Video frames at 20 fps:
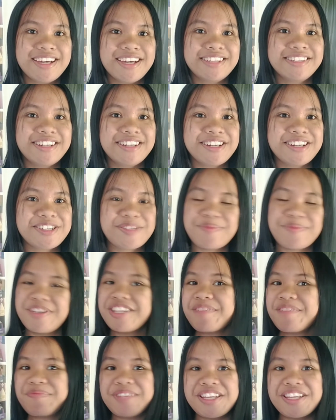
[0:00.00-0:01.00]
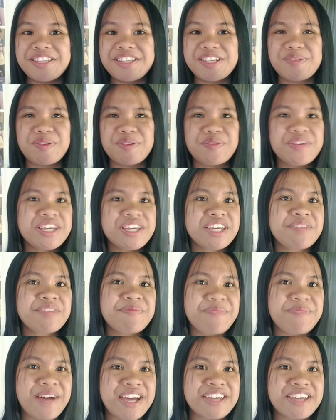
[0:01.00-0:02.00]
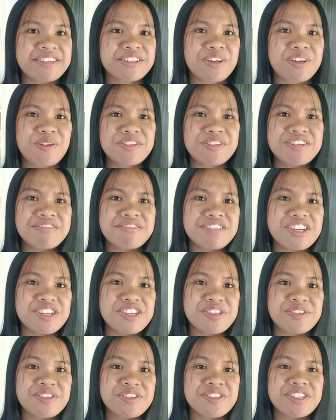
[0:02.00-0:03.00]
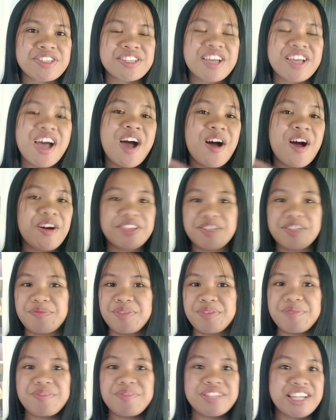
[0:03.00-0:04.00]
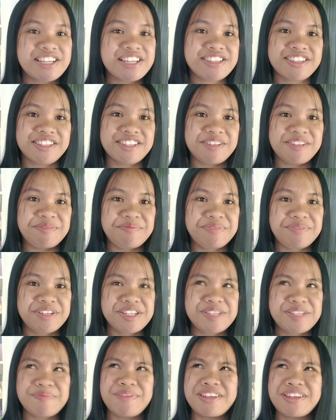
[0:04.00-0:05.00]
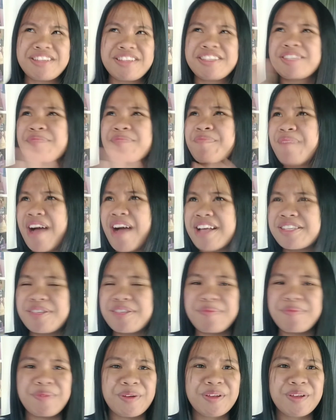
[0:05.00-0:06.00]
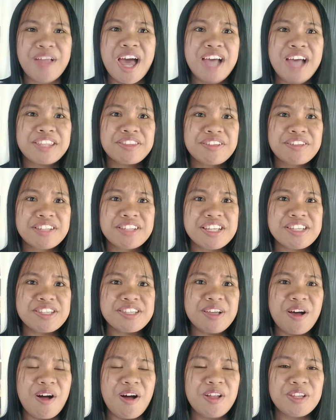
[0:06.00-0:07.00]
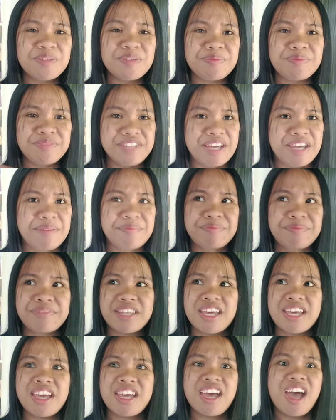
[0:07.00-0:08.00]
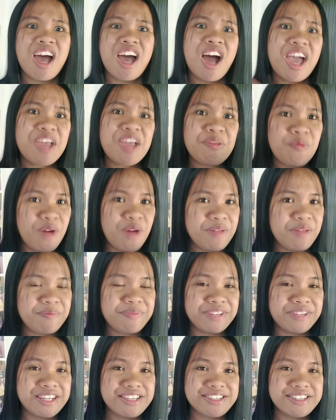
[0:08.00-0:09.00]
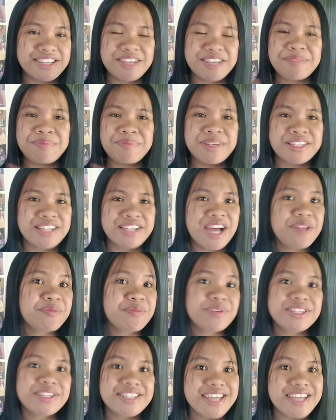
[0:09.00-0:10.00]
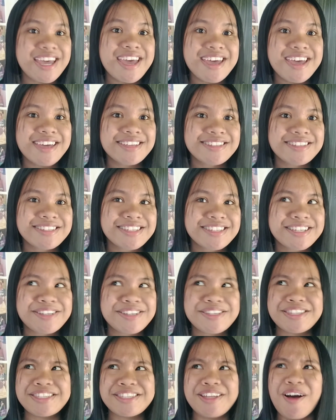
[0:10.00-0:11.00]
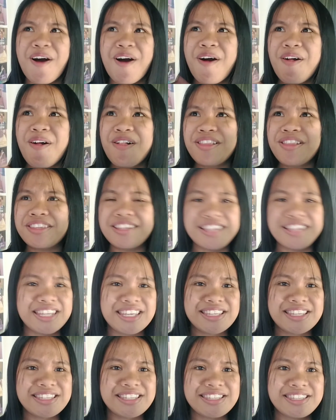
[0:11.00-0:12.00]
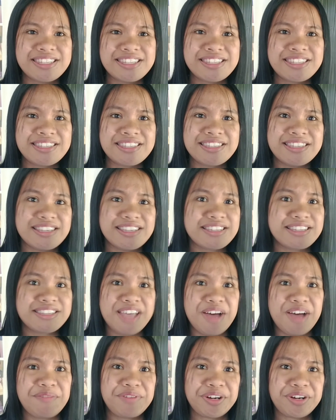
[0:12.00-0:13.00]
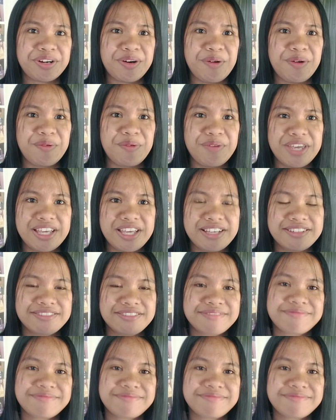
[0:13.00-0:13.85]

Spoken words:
There are so many places where we can find golden ratios on the Fibonacci numbers, but it is impossible to list all of them in one place and be done with it, because all the list is ever growing.